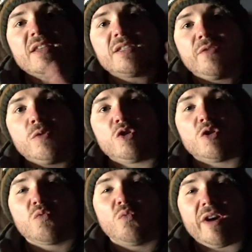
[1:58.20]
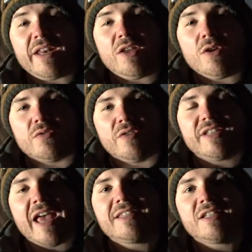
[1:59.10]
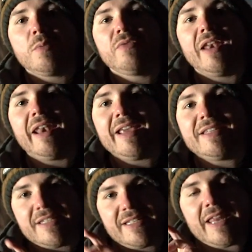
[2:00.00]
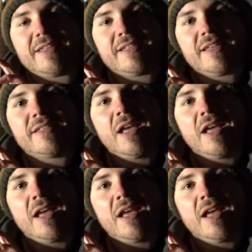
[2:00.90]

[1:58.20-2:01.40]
This filter is really good for testing with the latest lenses